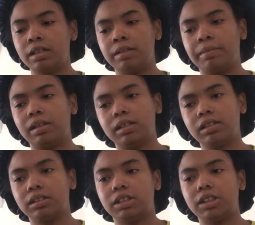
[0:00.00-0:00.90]
then my
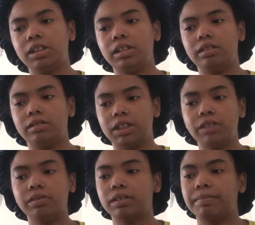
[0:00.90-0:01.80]
cousin, she
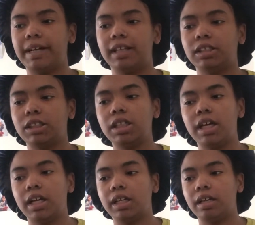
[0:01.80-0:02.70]
was back. She
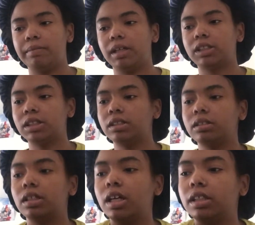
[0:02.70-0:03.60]
had came back. She
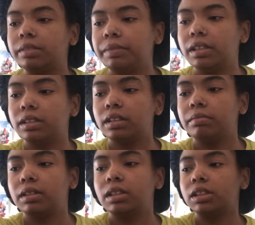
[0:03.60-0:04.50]
asked me the same
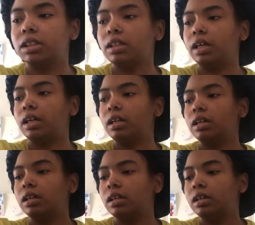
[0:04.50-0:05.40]
thing. She like,
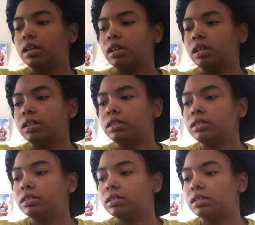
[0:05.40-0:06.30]
this
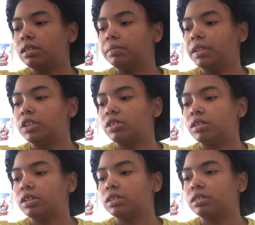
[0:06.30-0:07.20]
is a dummy
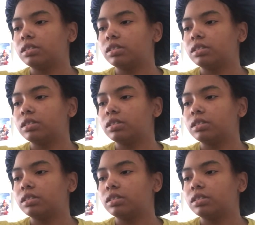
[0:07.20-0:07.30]
charger.